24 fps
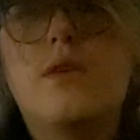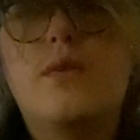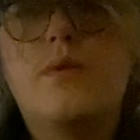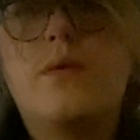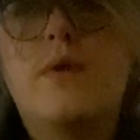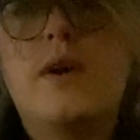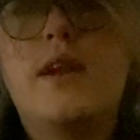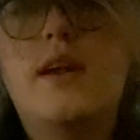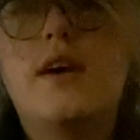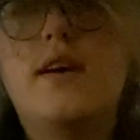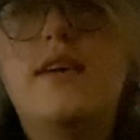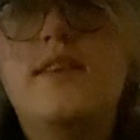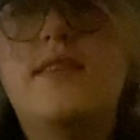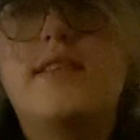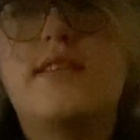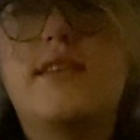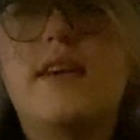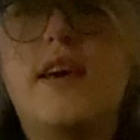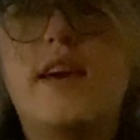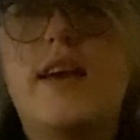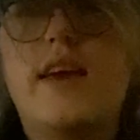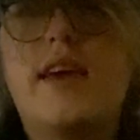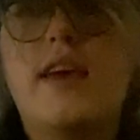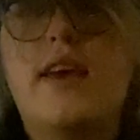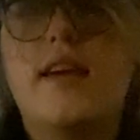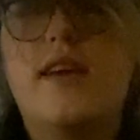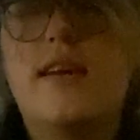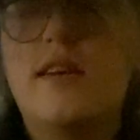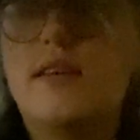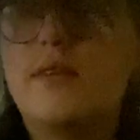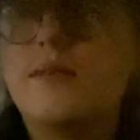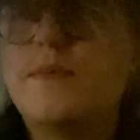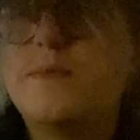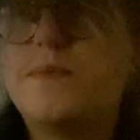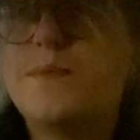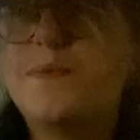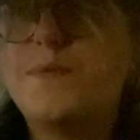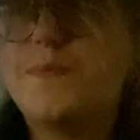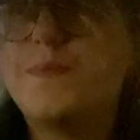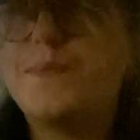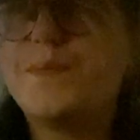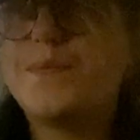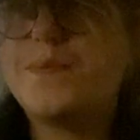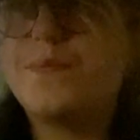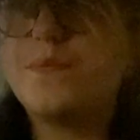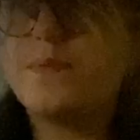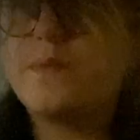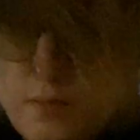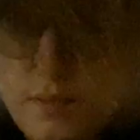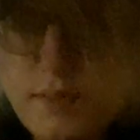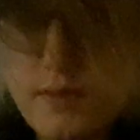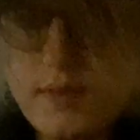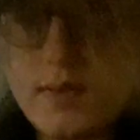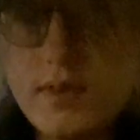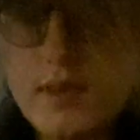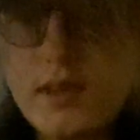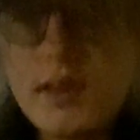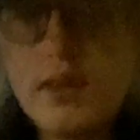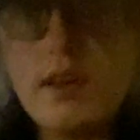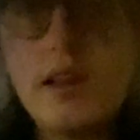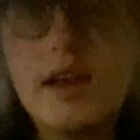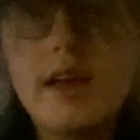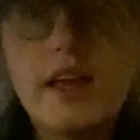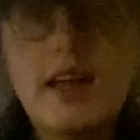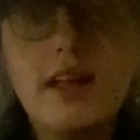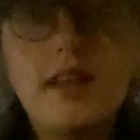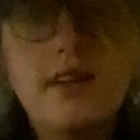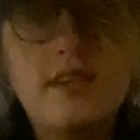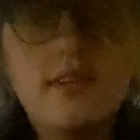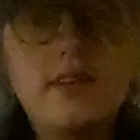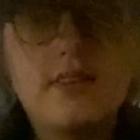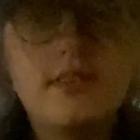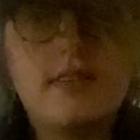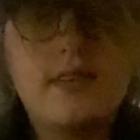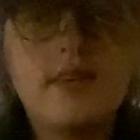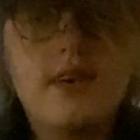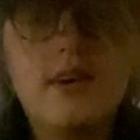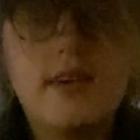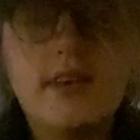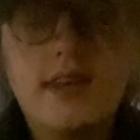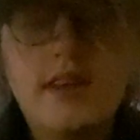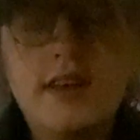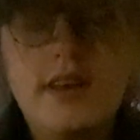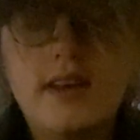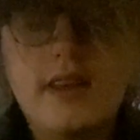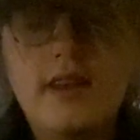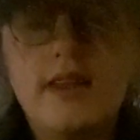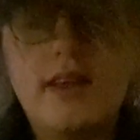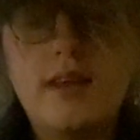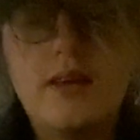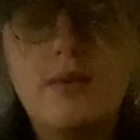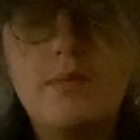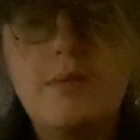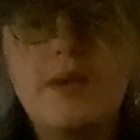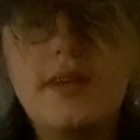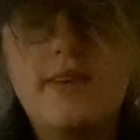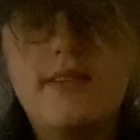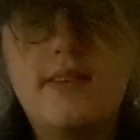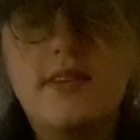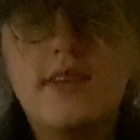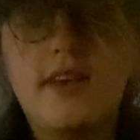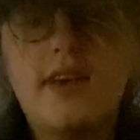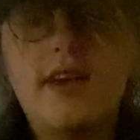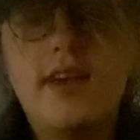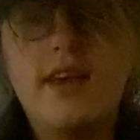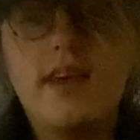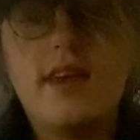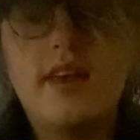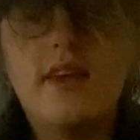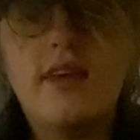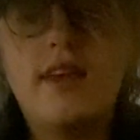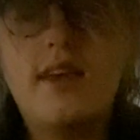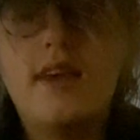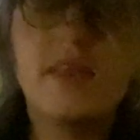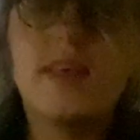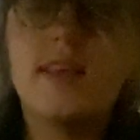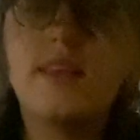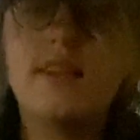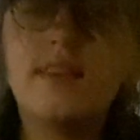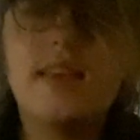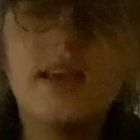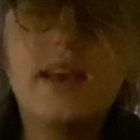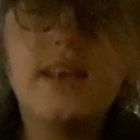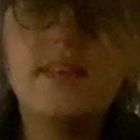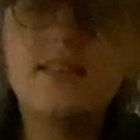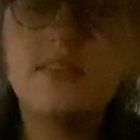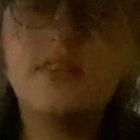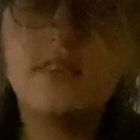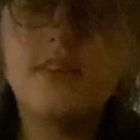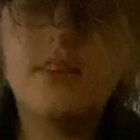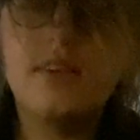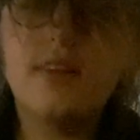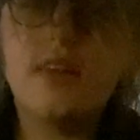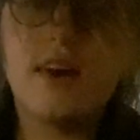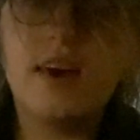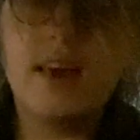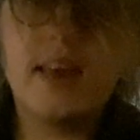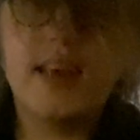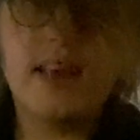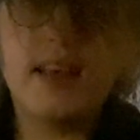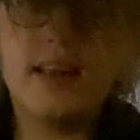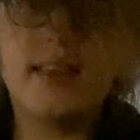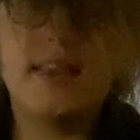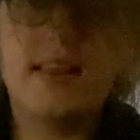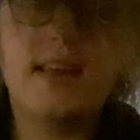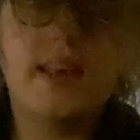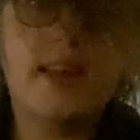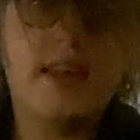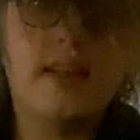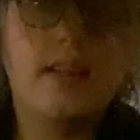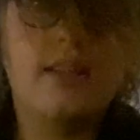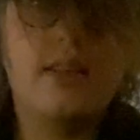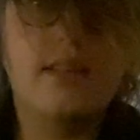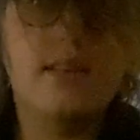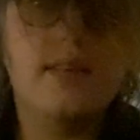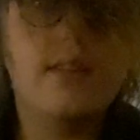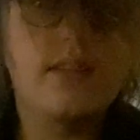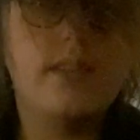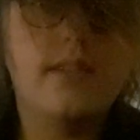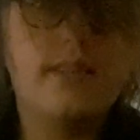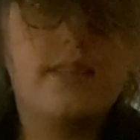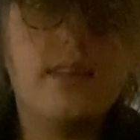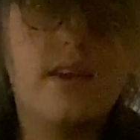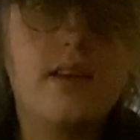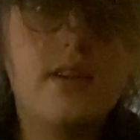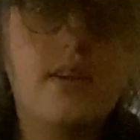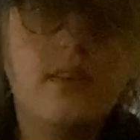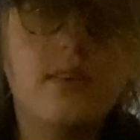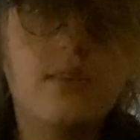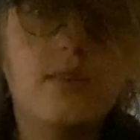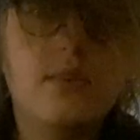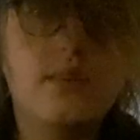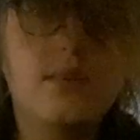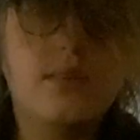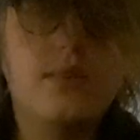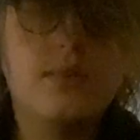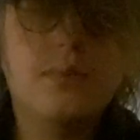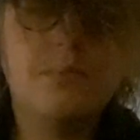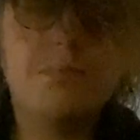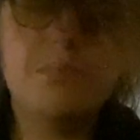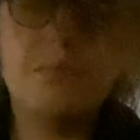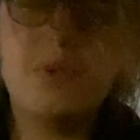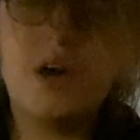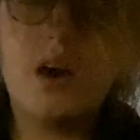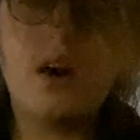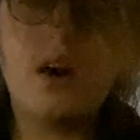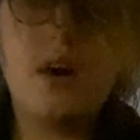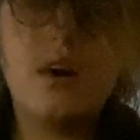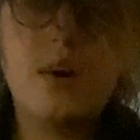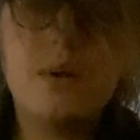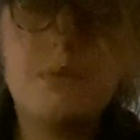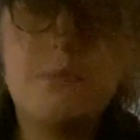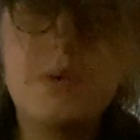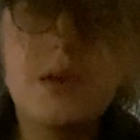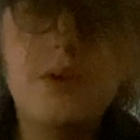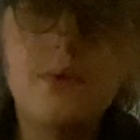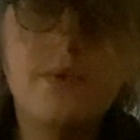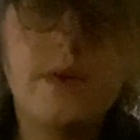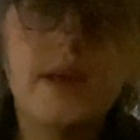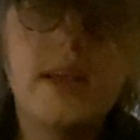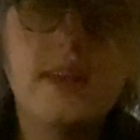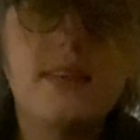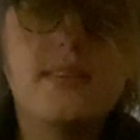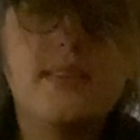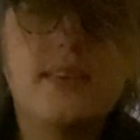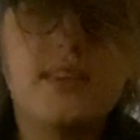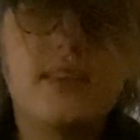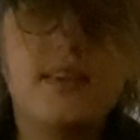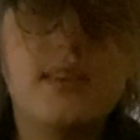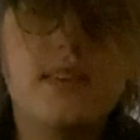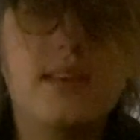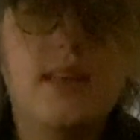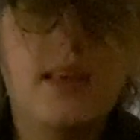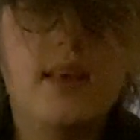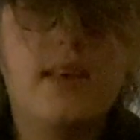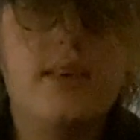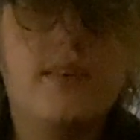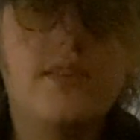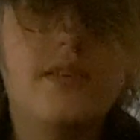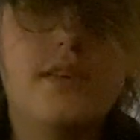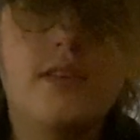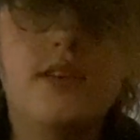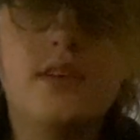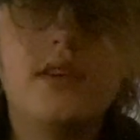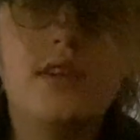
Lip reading: when I say, like at the start, you can hear me say, there's no light at the end of the tunnel, but I'll be waiting there for